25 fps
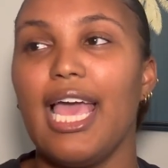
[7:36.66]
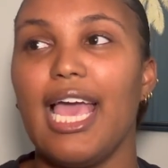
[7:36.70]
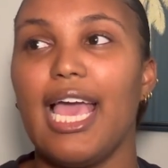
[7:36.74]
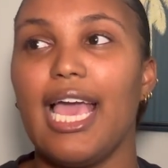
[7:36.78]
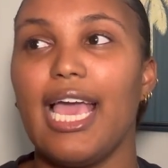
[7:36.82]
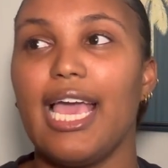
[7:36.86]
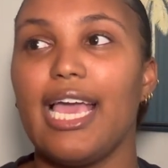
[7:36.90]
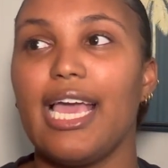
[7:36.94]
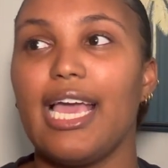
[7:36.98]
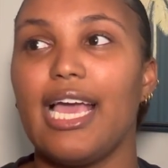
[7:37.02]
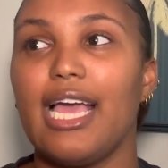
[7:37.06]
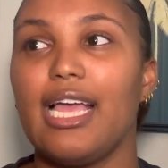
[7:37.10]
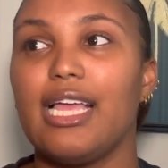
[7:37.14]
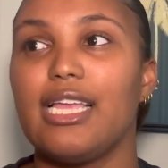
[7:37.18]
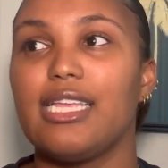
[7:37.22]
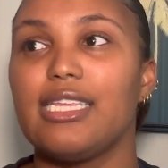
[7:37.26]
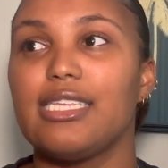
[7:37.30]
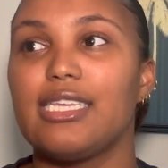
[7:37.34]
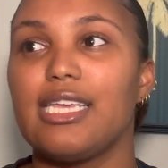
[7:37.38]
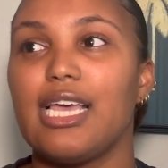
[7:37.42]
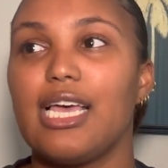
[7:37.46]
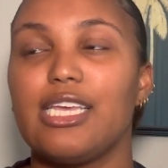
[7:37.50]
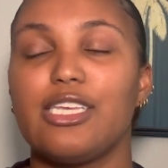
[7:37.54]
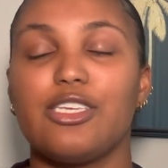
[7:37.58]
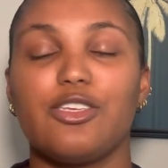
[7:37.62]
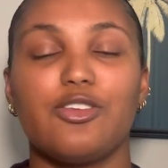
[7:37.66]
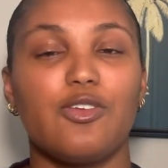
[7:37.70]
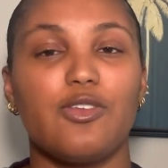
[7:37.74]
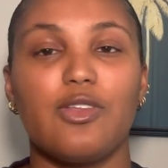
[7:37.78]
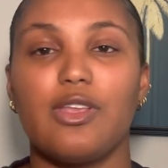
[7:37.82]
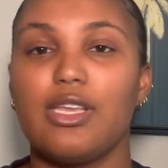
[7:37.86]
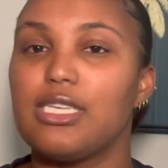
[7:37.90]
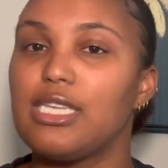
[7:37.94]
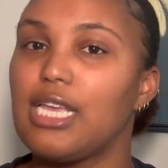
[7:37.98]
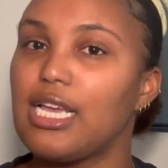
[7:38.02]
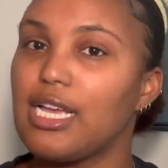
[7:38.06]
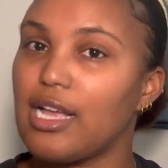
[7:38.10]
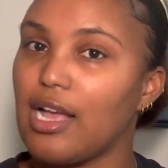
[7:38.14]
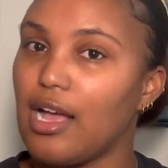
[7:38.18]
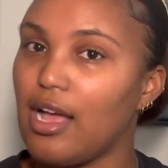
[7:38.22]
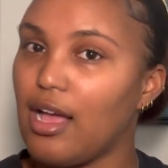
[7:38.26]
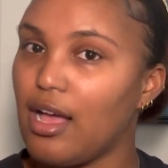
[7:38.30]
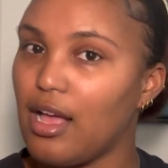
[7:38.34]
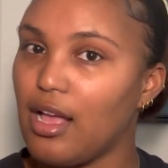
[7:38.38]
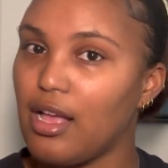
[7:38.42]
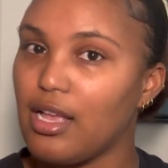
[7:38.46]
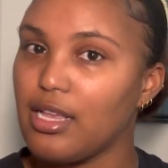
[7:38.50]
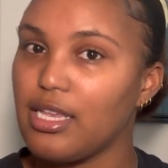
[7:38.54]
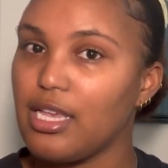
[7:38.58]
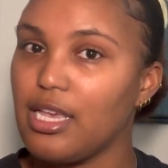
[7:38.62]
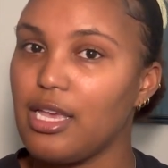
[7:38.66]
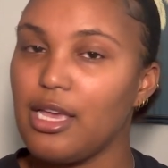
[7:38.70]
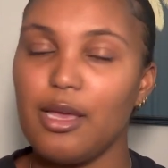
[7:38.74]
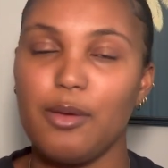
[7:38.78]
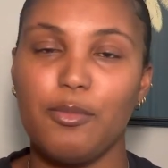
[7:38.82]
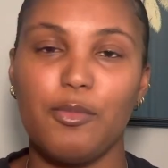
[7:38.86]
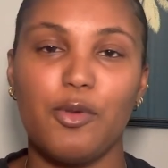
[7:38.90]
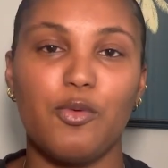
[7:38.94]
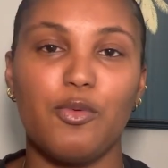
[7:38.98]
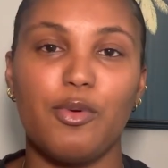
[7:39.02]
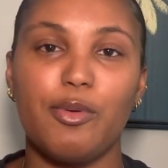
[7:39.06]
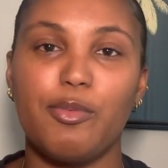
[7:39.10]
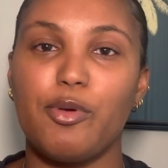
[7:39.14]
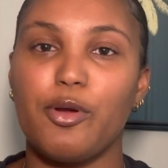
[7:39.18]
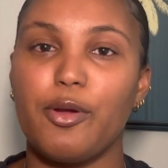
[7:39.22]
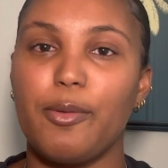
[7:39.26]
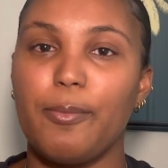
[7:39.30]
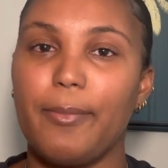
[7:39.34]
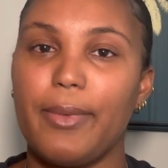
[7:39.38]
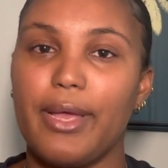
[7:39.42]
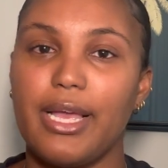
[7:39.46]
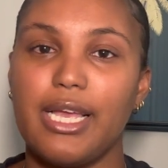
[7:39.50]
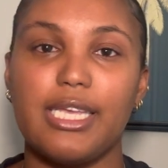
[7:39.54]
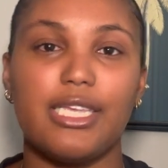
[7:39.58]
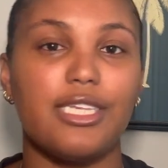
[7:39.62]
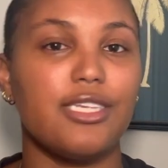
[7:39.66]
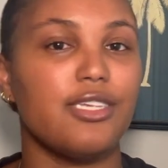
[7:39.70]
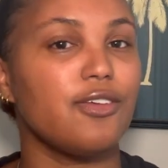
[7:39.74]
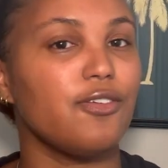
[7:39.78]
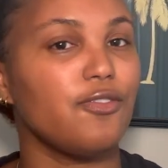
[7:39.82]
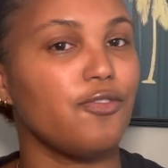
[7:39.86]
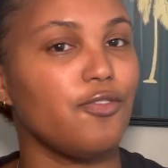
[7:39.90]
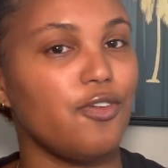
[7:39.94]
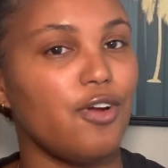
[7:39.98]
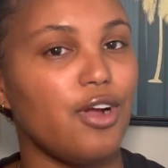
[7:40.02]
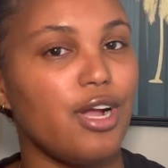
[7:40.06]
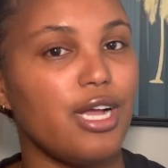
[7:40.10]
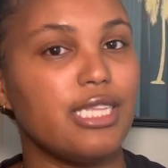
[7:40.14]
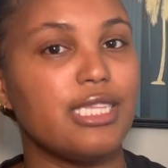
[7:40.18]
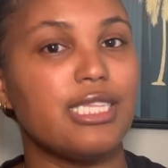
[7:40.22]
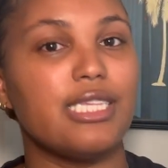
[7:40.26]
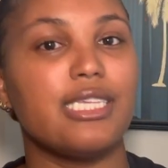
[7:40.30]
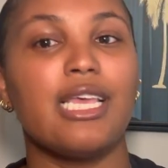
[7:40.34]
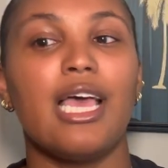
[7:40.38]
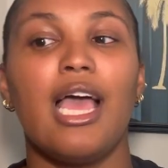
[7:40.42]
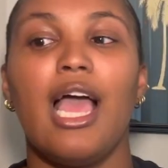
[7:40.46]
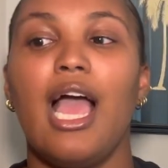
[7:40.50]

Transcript: and as soon as I got on him, we were best friends.